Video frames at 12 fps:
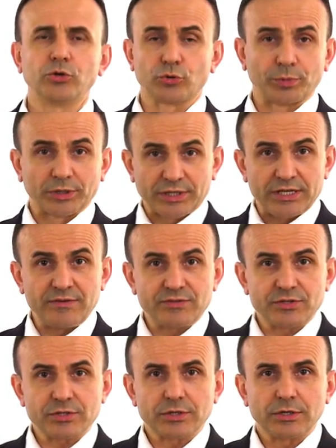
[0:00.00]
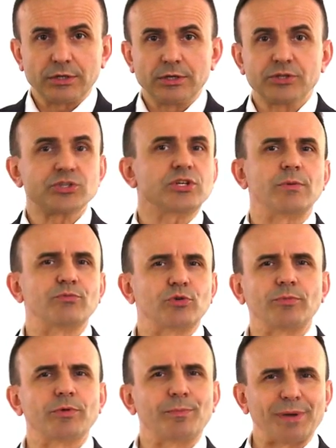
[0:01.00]
Your beliefs stem
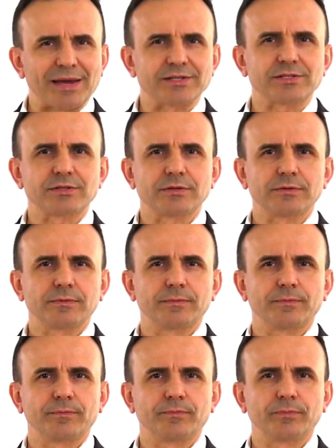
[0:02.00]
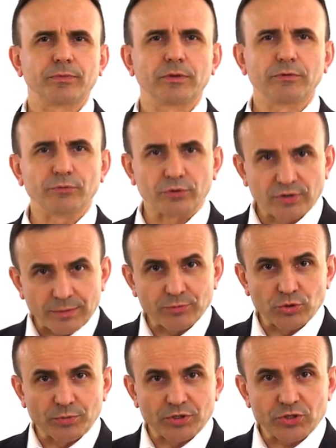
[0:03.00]
from the past. For them
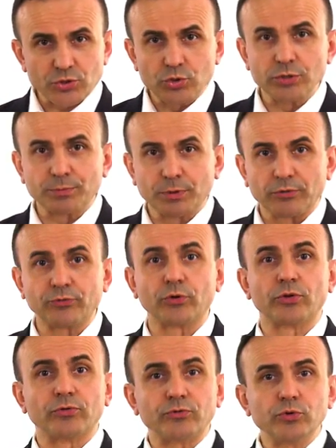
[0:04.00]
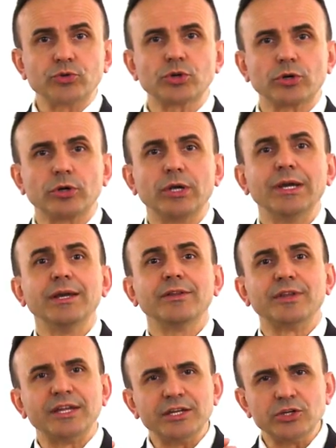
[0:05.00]
to be suitable for the future,
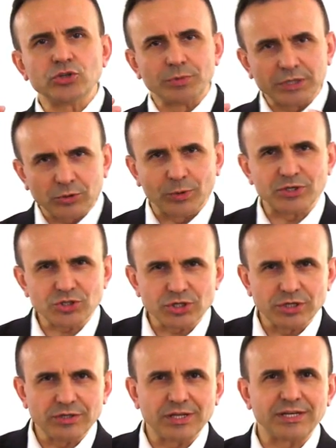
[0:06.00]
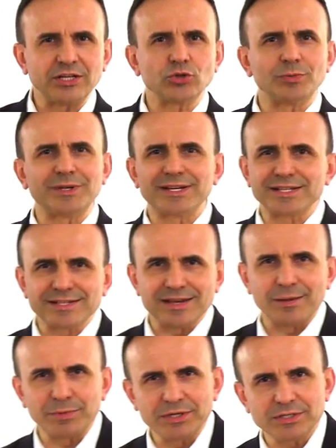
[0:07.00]
they need to be questioned, they need to be
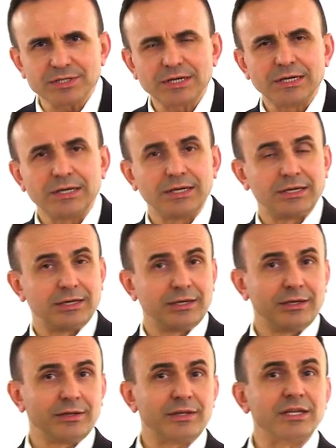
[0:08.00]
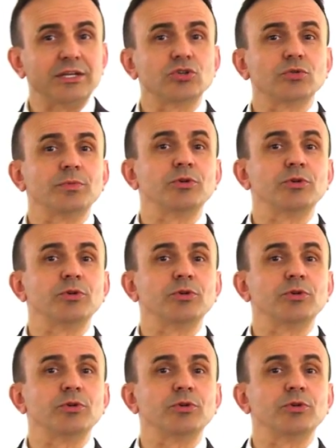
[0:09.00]
examined, they need to